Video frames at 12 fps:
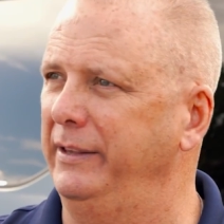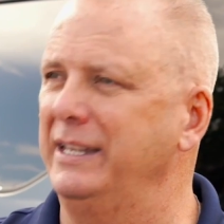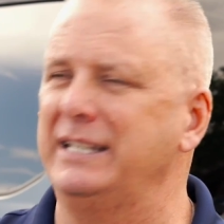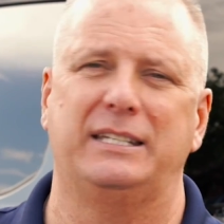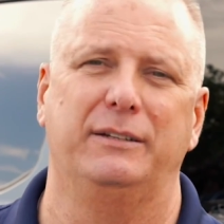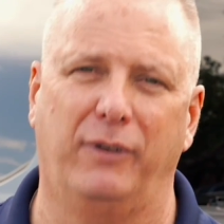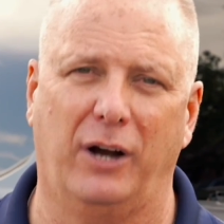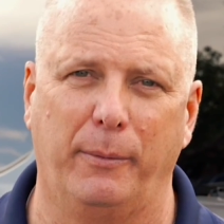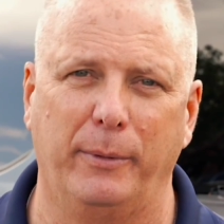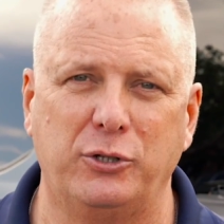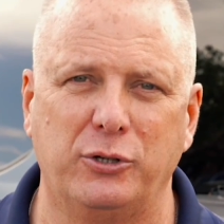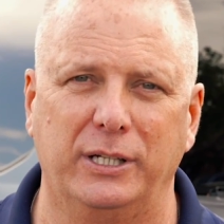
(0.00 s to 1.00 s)
this
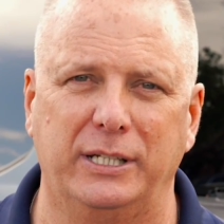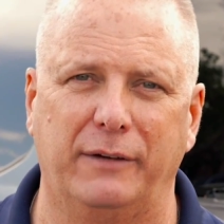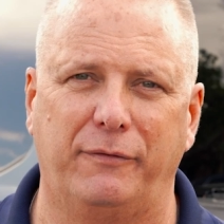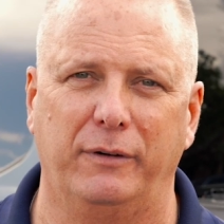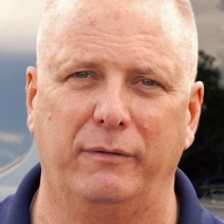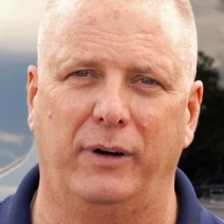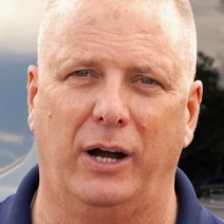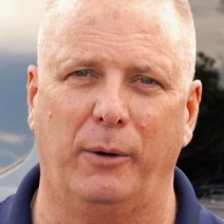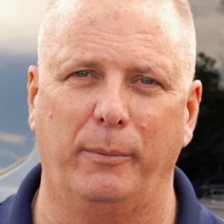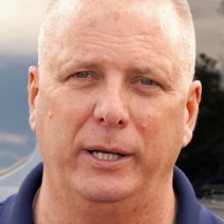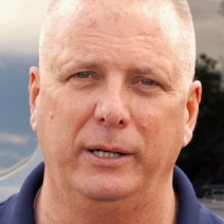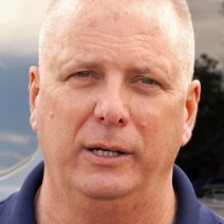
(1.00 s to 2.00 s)
environment, you're in a different
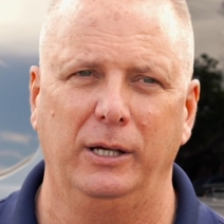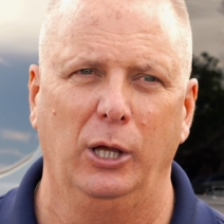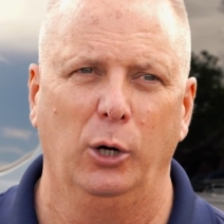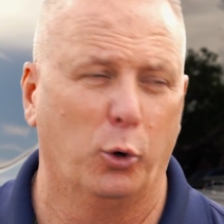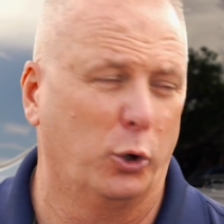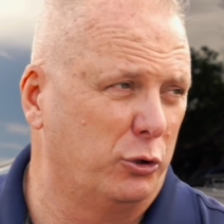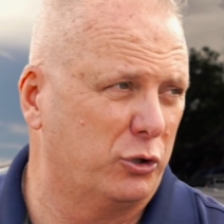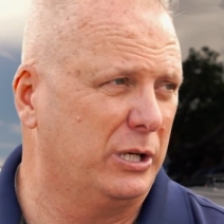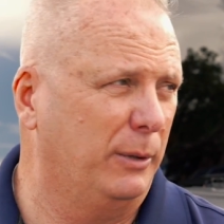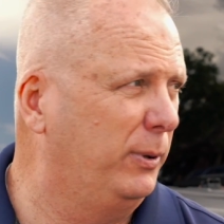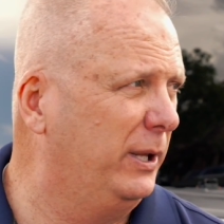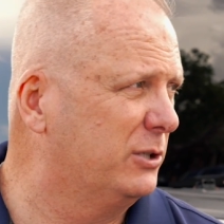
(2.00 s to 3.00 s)
environment, or you're
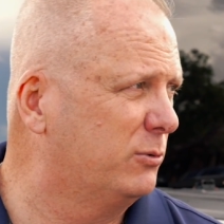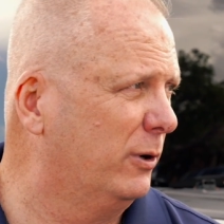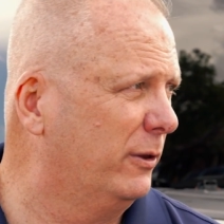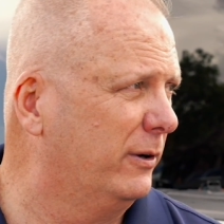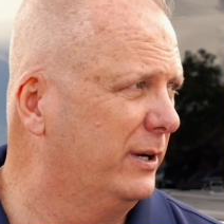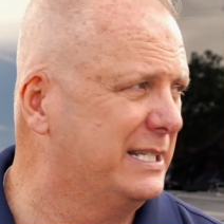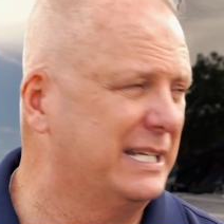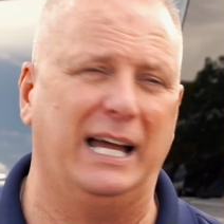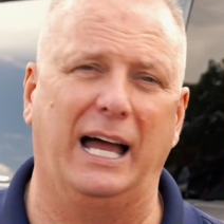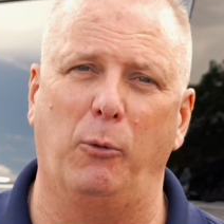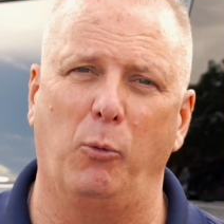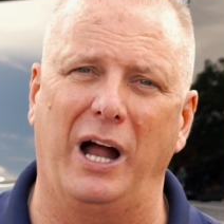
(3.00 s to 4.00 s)
someplace where there is a
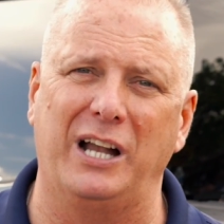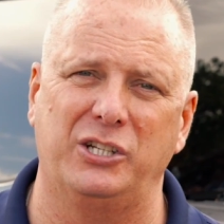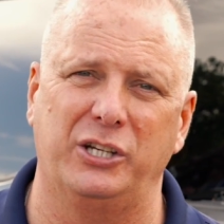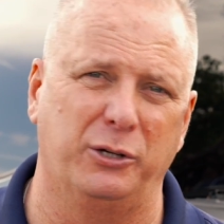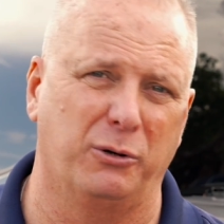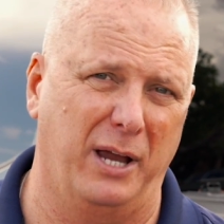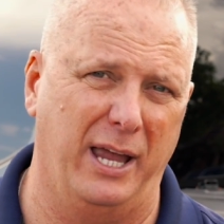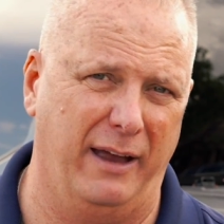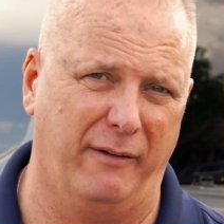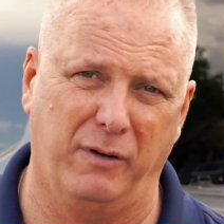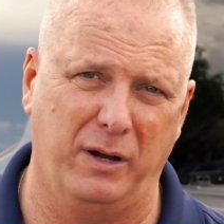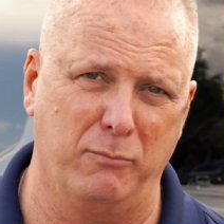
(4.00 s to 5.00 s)
guy watching your
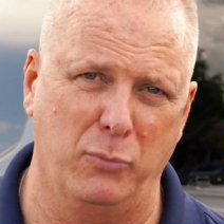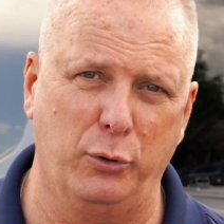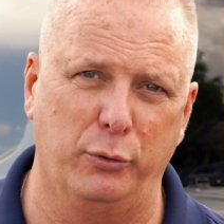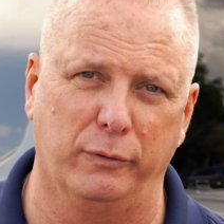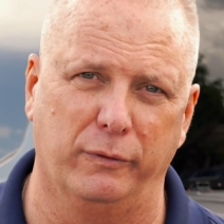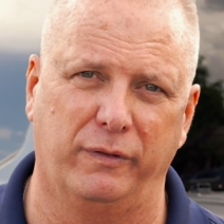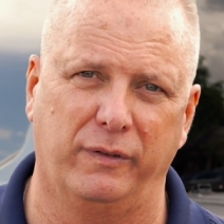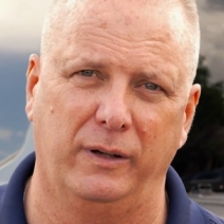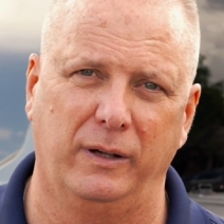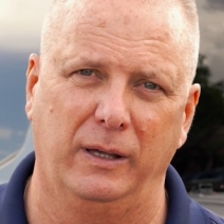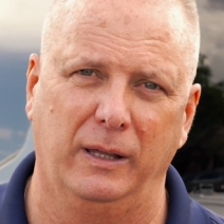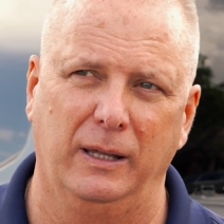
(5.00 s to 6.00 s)
every move.
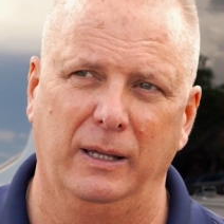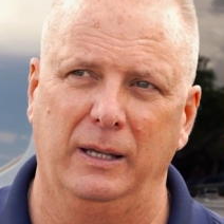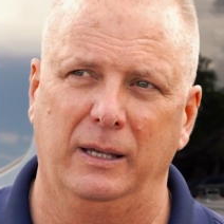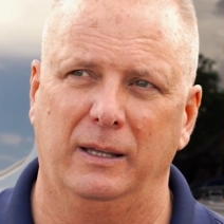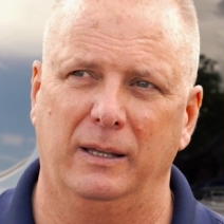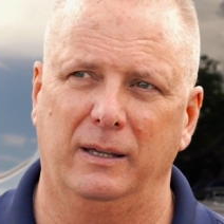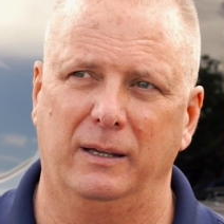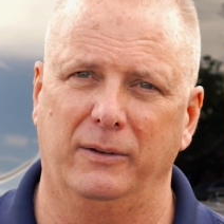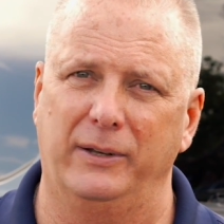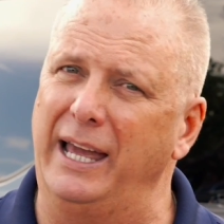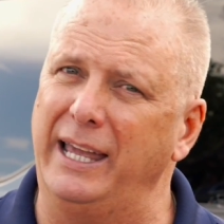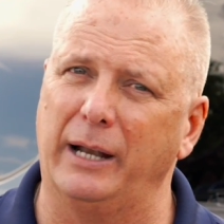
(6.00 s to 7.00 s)
So
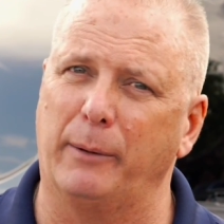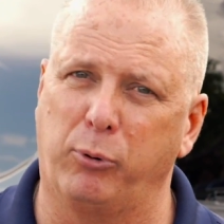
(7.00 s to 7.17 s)
now you got a